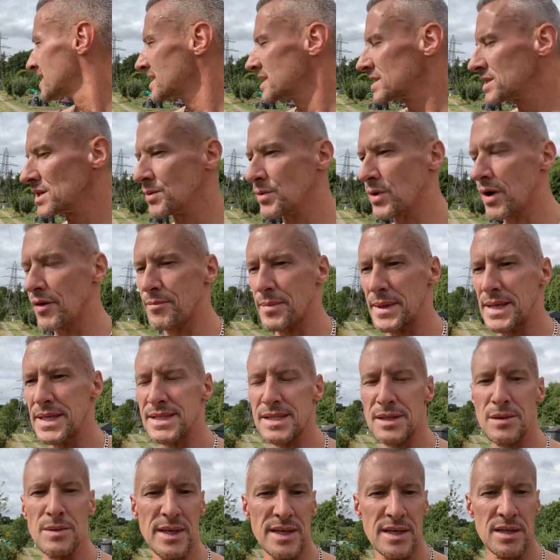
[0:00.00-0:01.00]
I've been
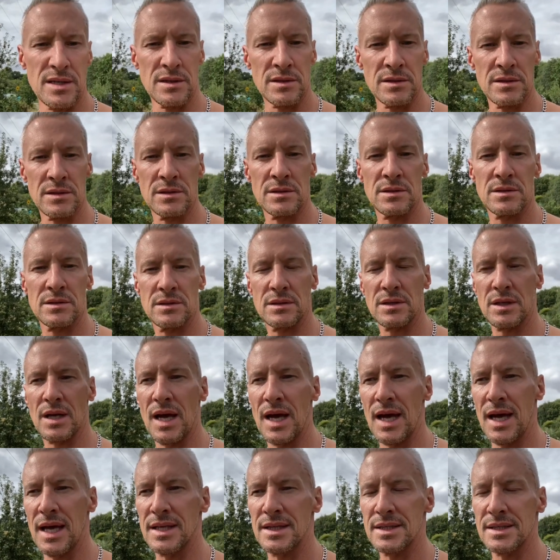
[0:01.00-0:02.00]
doing.
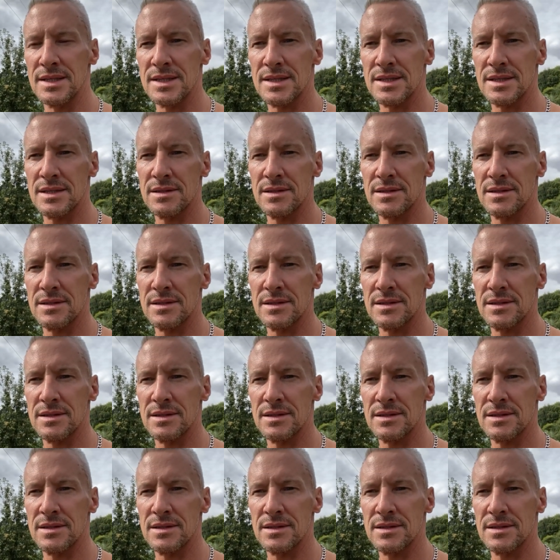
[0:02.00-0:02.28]
And